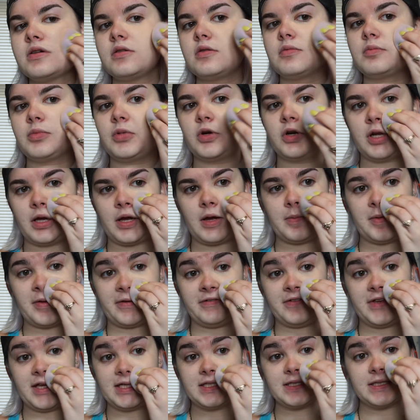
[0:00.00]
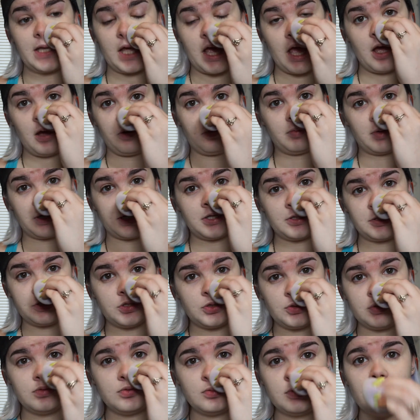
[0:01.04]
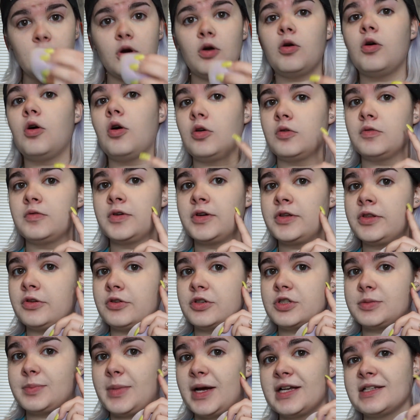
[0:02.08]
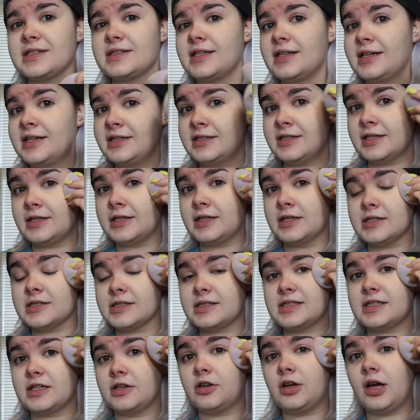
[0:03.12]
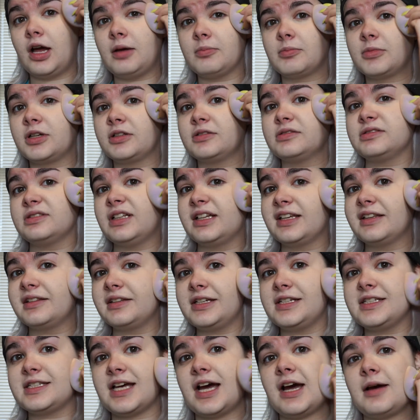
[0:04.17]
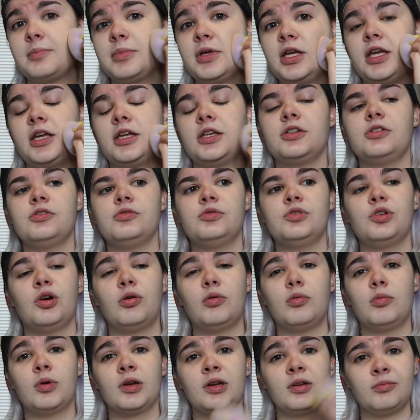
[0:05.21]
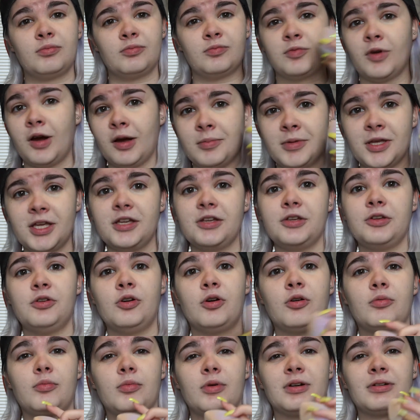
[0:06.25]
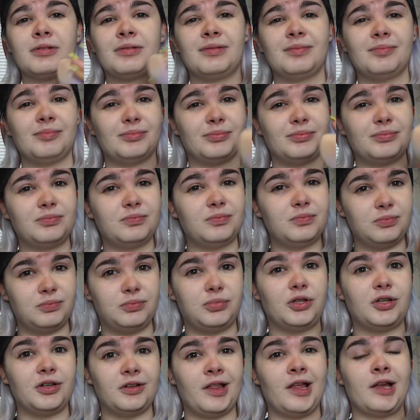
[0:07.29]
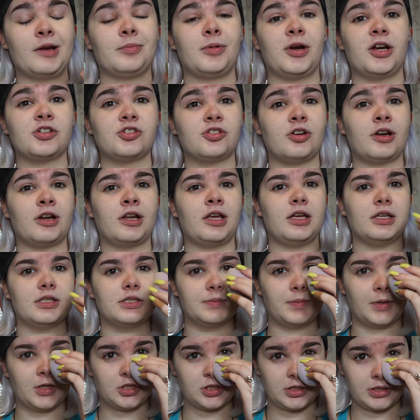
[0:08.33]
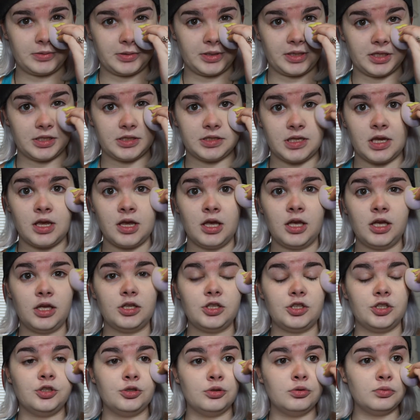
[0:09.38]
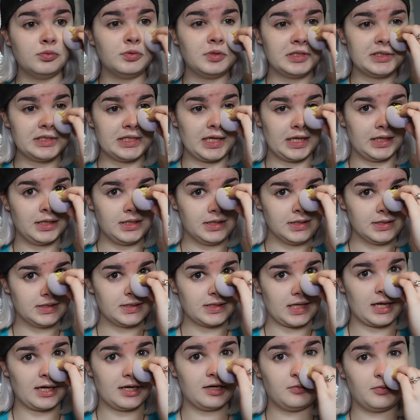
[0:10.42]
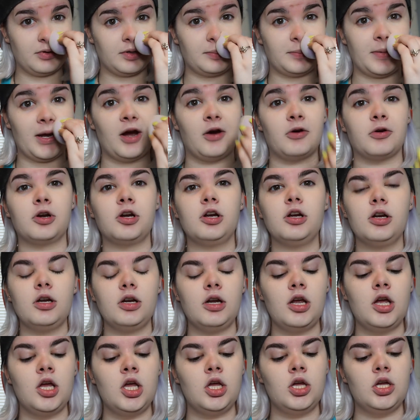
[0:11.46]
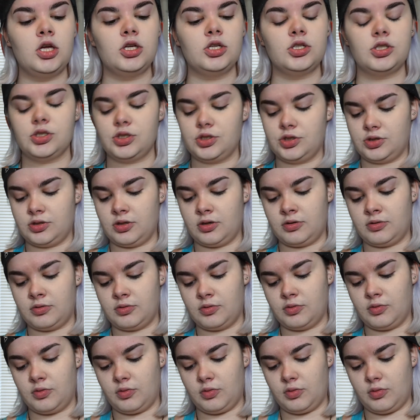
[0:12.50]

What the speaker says: put it on my face. When I do go over those spots that I did conceal, I'm gonna lightly tap it in. You don't want to rub it, you don't want to put a lot of pressure on it, especially because you did set it with powder, so